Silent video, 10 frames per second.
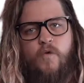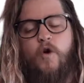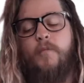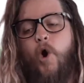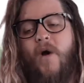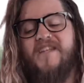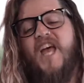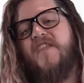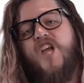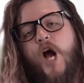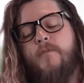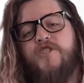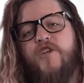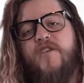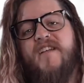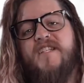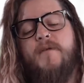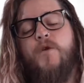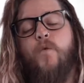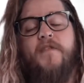Well, Boaz had the opportunity to
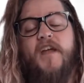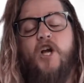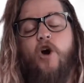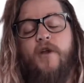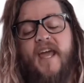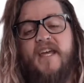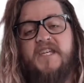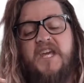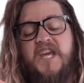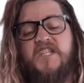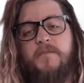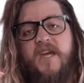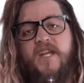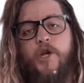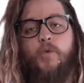be what they called a kinsman